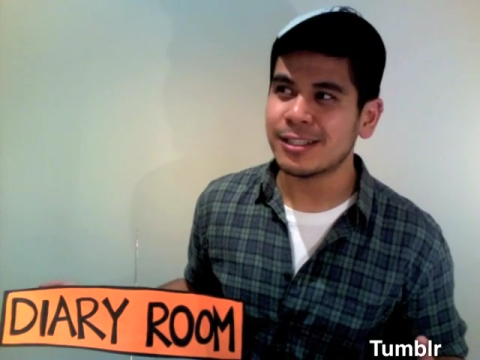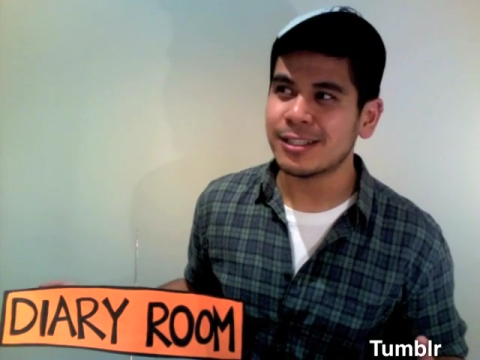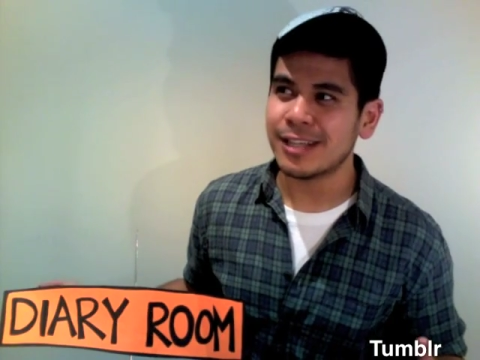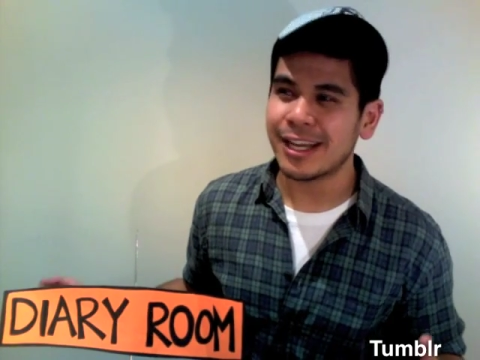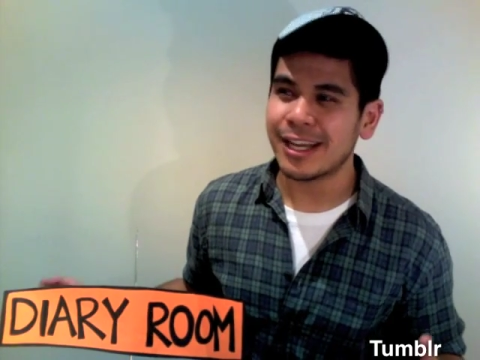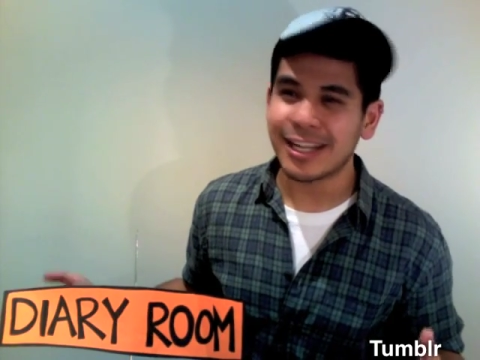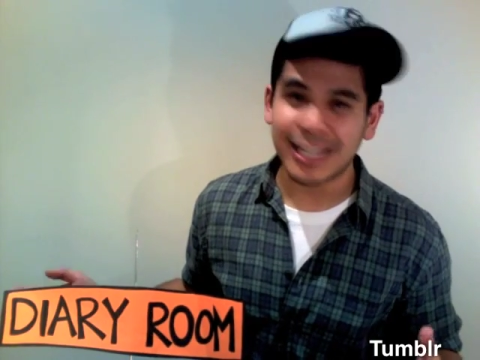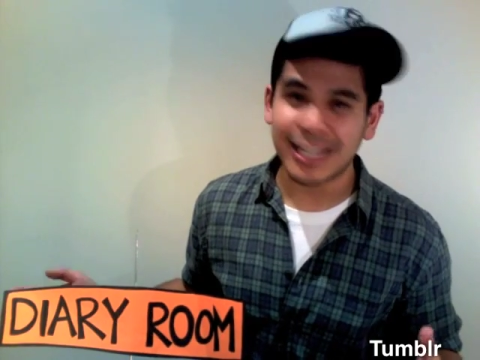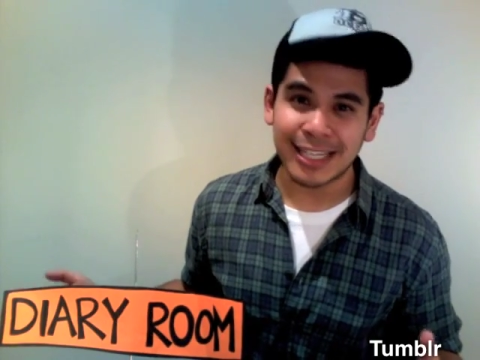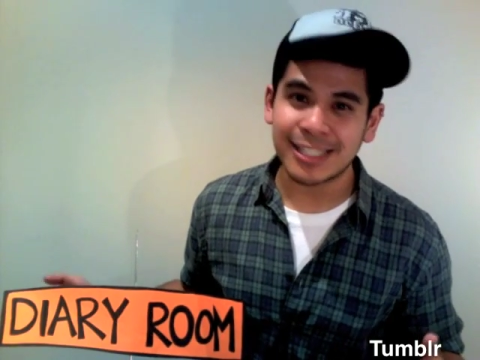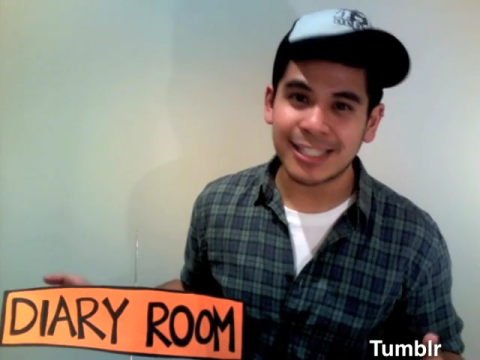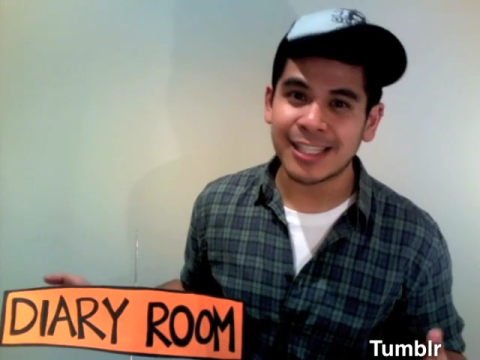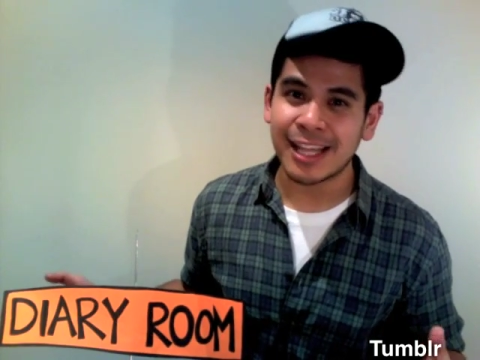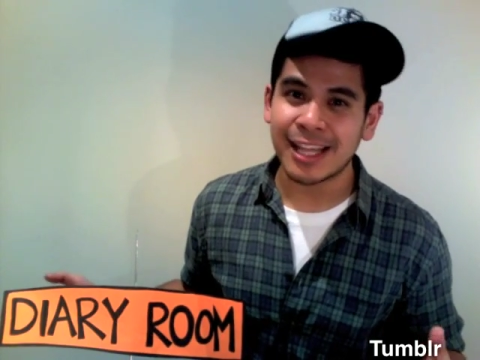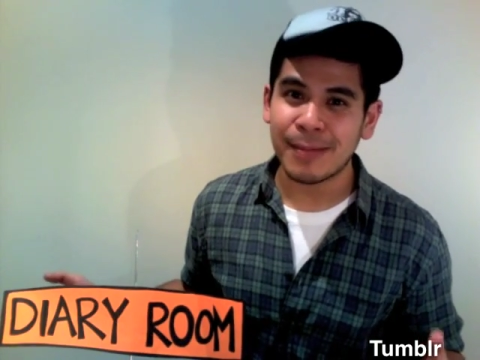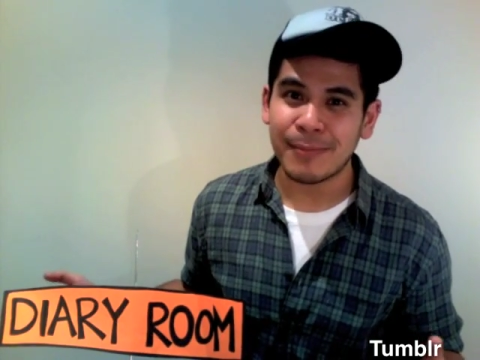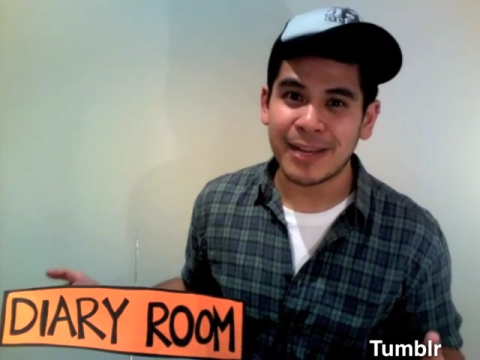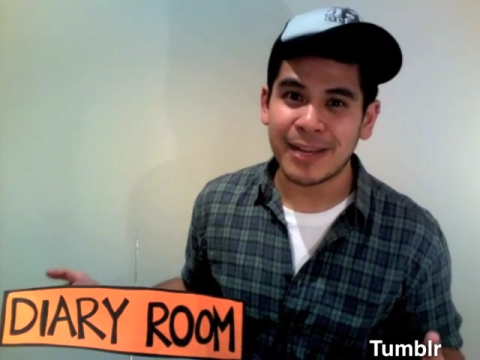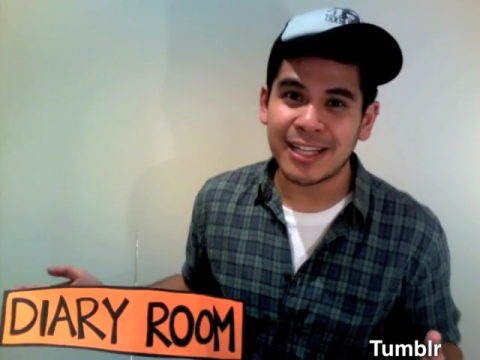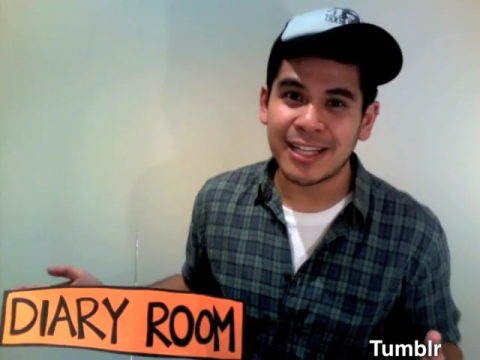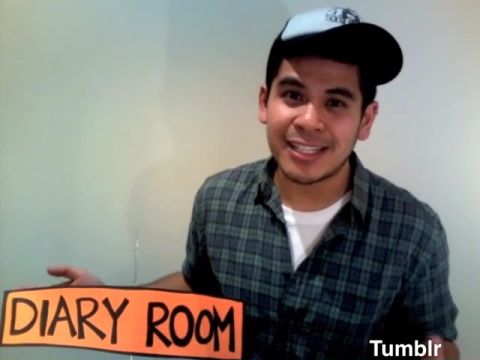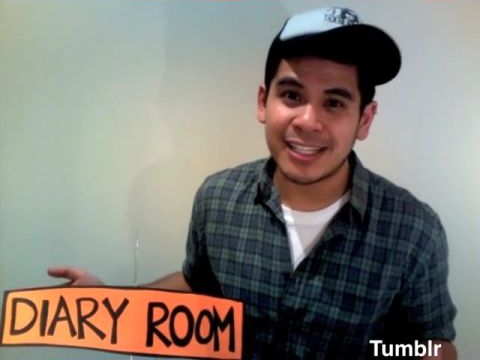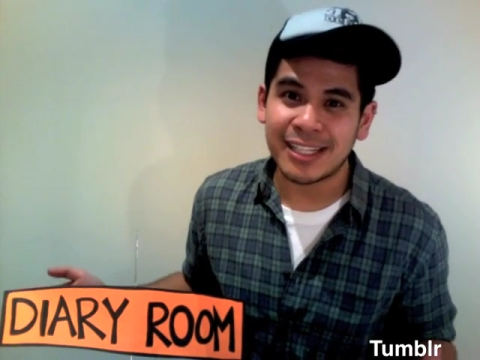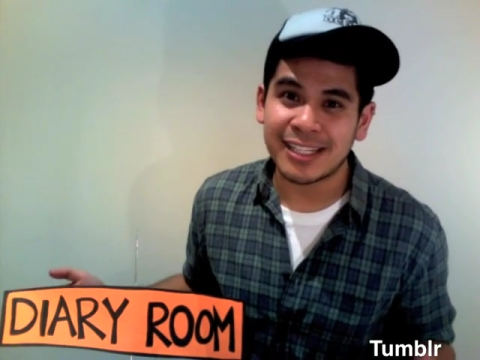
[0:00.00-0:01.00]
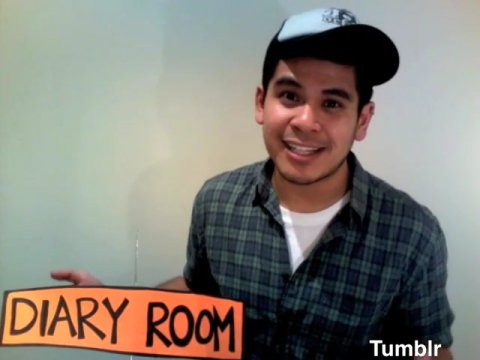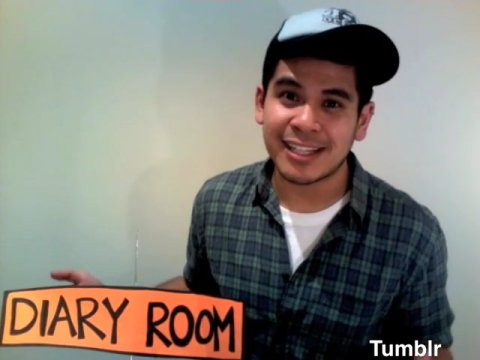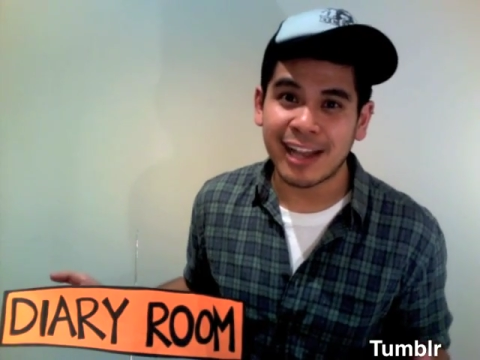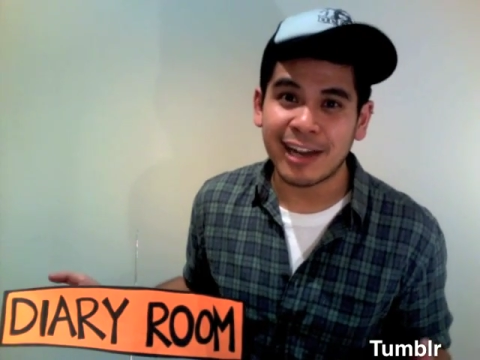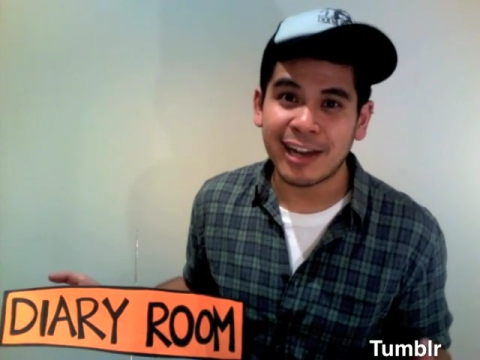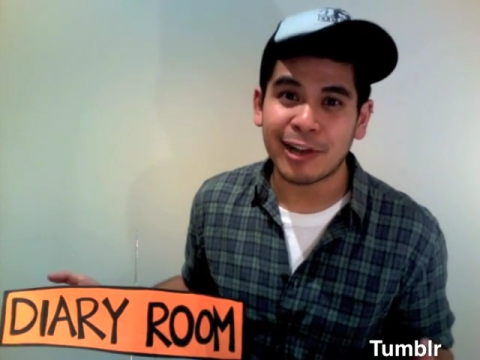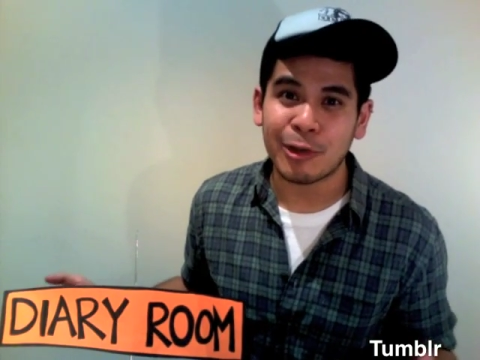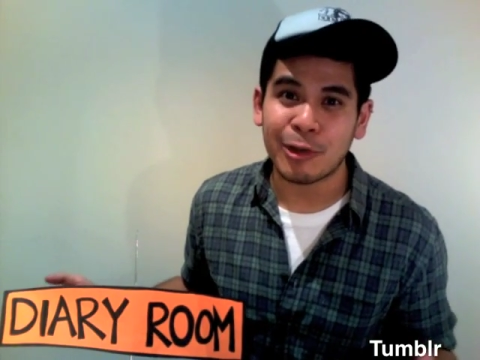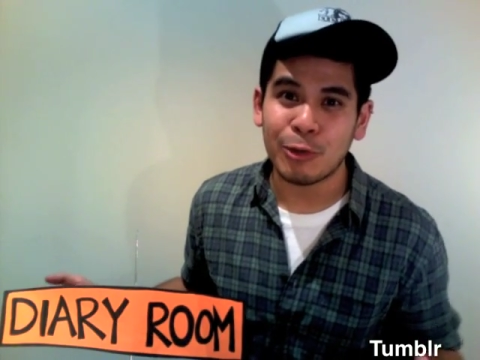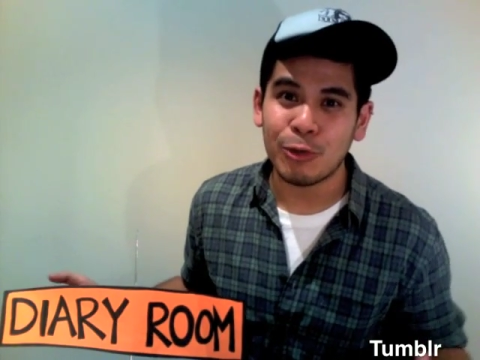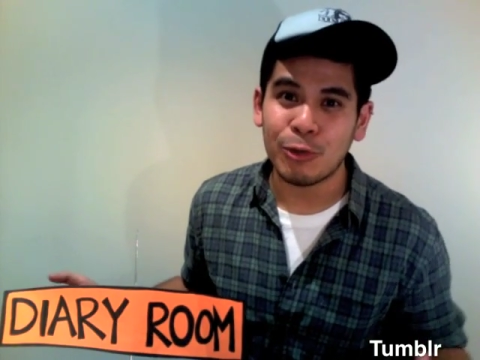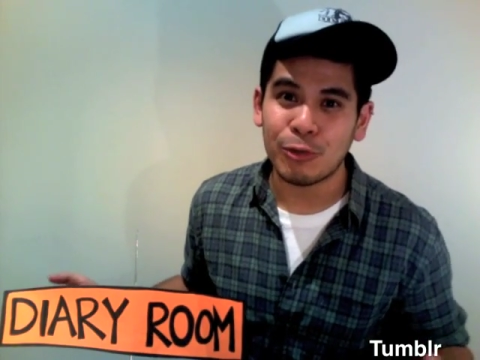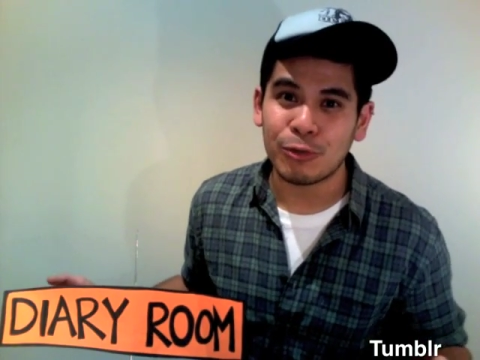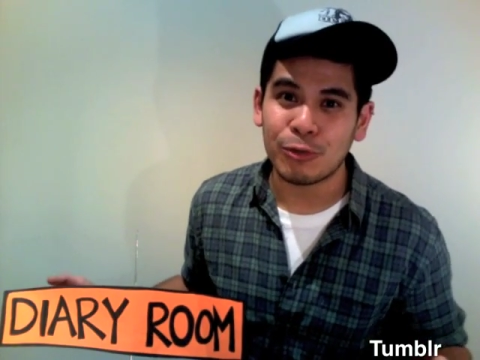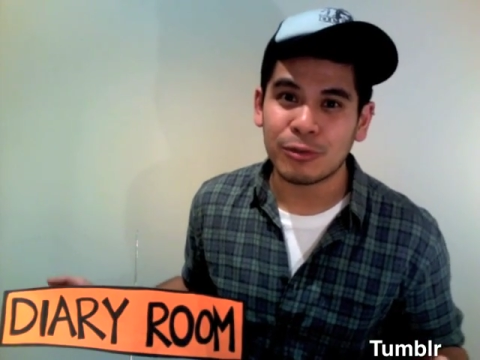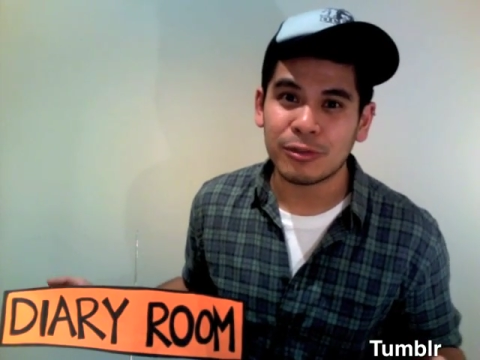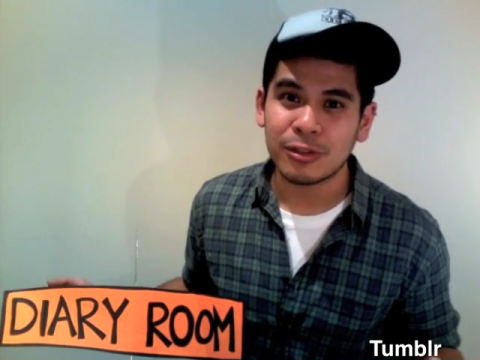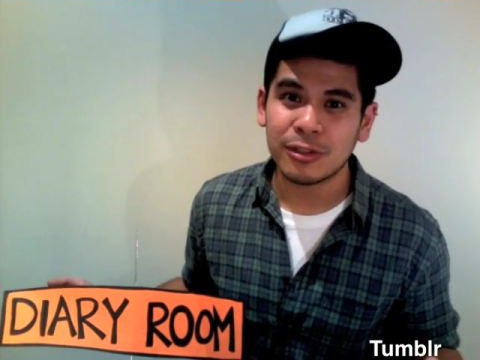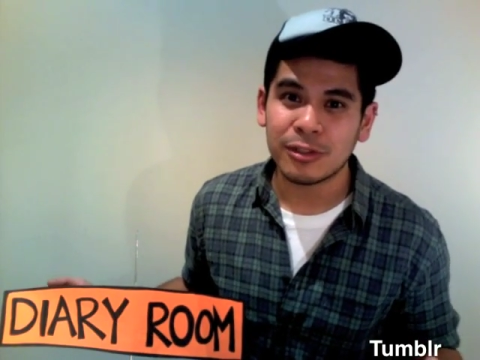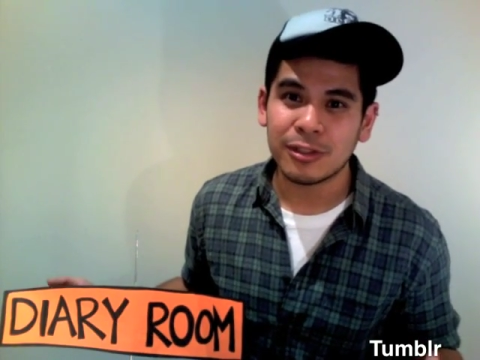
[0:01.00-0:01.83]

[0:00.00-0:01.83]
I guess that means he's kind of cool.